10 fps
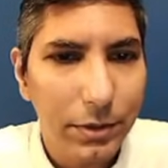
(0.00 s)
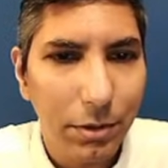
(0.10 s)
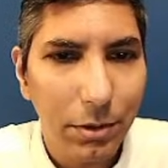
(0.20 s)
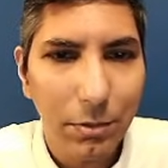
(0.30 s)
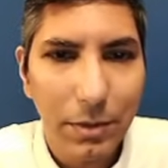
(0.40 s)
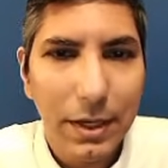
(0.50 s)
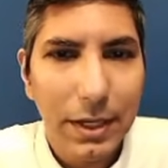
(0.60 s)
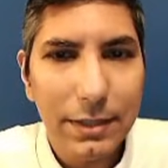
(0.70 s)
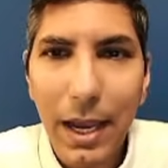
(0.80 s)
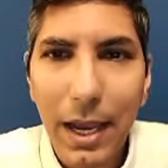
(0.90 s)
So
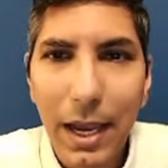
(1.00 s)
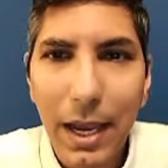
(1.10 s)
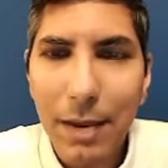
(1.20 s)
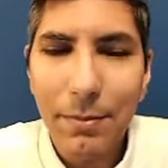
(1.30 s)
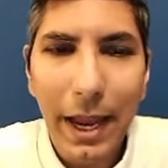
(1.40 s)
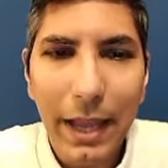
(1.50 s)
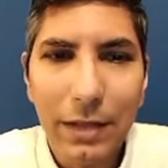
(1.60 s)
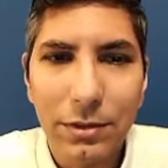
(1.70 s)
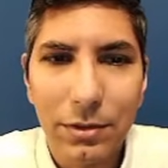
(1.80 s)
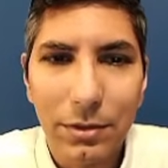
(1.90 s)
it's the same
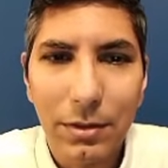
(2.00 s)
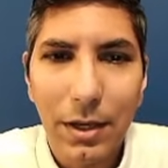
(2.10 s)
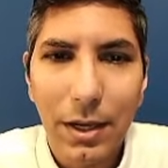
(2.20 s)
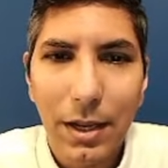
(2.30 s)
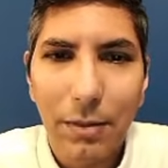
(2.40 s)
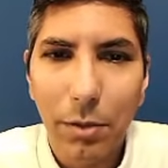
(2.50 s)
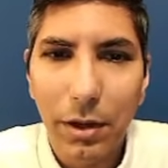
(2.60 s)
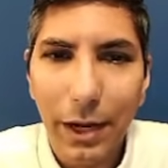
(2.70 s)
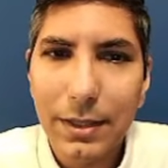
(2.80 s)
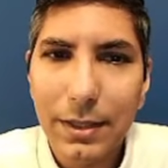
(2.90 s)
answer,
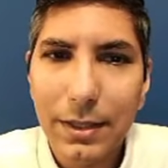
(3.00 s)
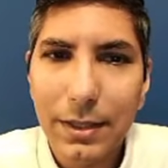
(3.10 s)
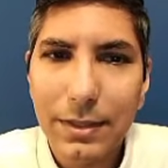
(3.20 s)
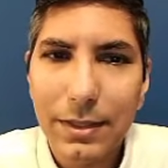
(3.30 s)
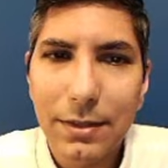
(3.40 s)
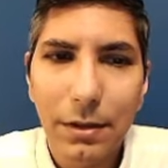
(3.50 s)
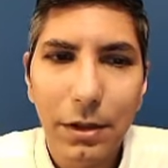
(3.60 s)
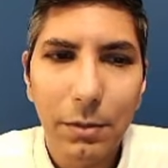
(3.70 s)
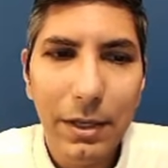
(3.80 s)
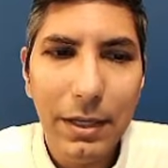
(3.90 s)
but I think this is a
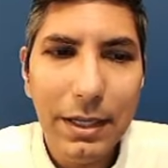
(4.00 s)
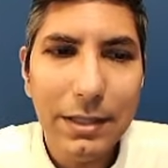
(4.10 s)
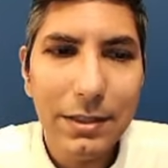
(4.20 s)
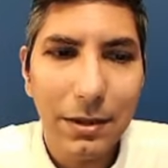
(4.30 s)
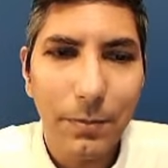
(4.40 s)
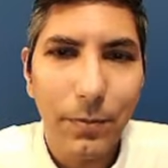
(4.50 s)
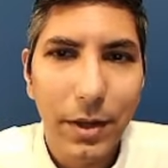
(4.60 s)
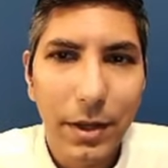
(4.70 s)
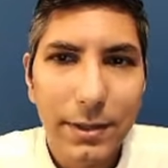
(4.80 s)
little bit easier.